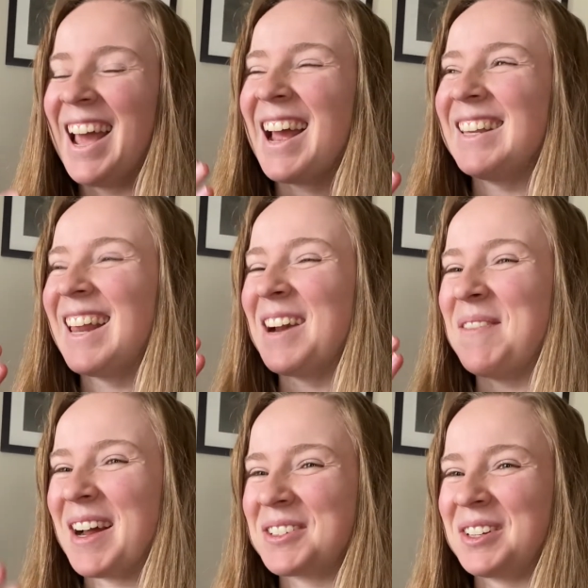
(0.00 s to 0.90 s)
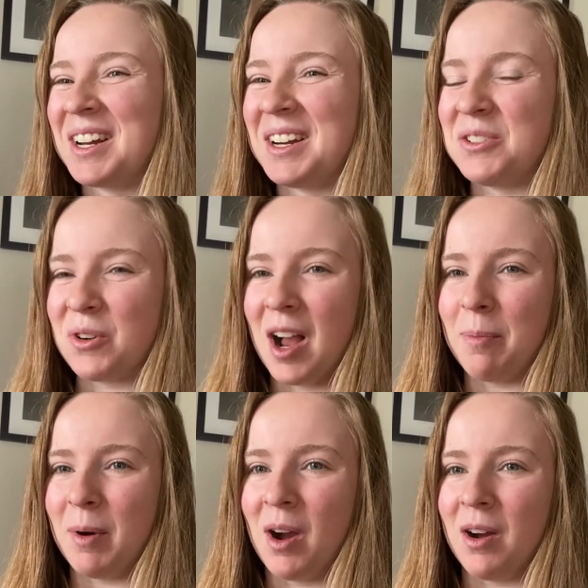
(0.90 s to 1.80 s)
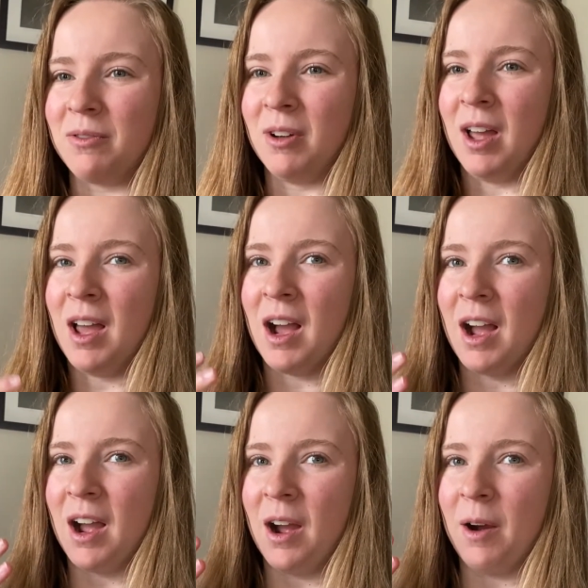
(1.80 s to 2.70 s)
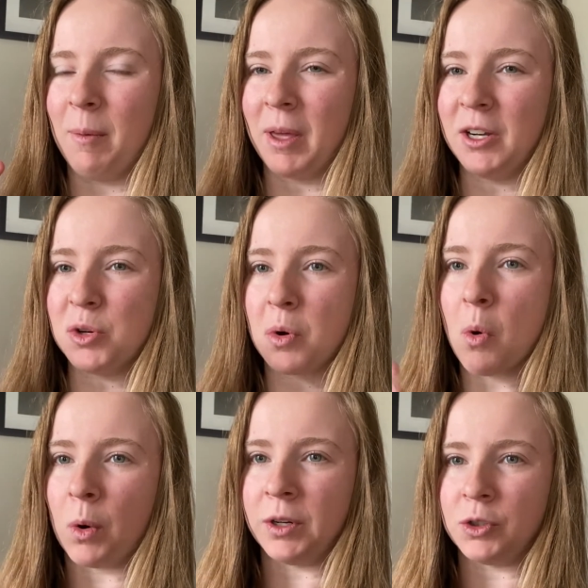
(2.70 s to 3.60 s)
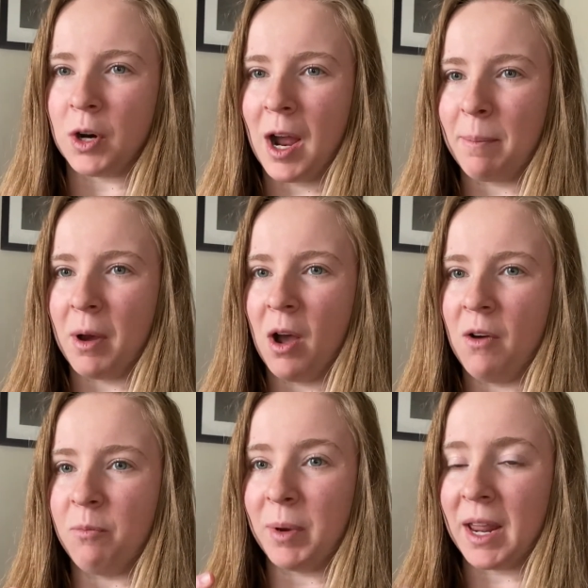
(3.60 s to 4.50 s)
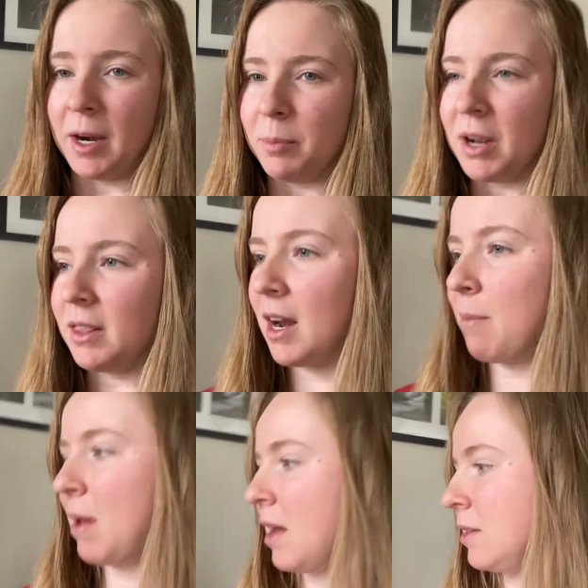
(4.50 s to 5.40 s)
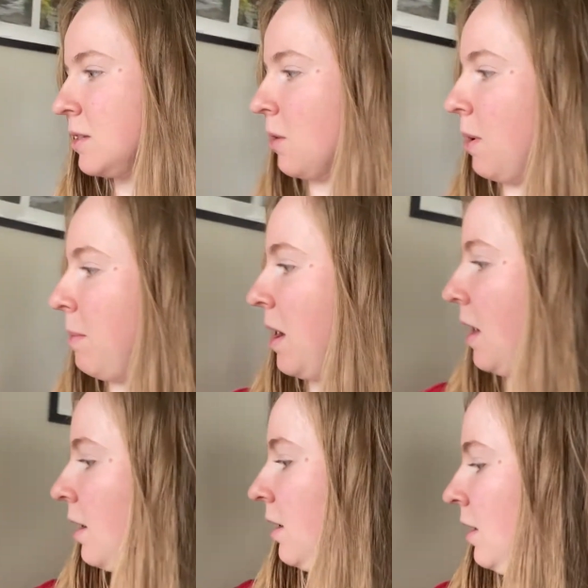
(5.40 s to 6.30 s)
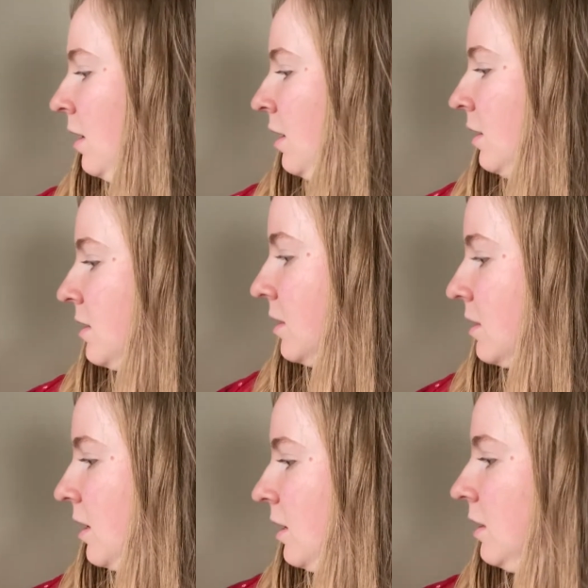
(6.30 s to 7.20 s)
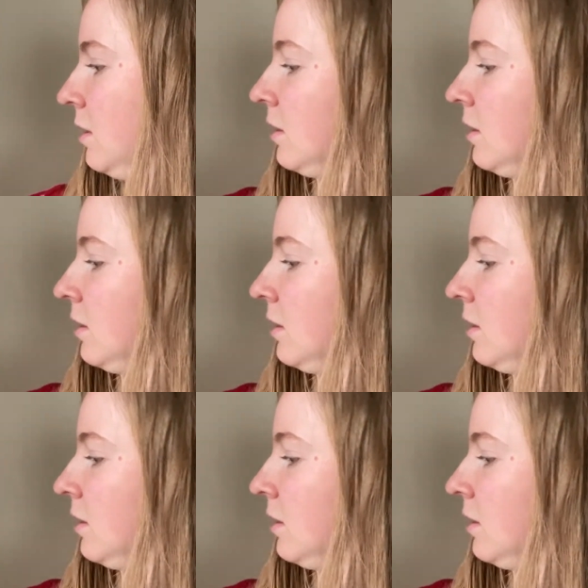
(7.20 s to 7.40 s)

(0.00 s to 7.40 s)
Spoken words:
and then I'm actually gonna drop off. I'm gonna do a corn drop of banana bread that I made. So I made, this is the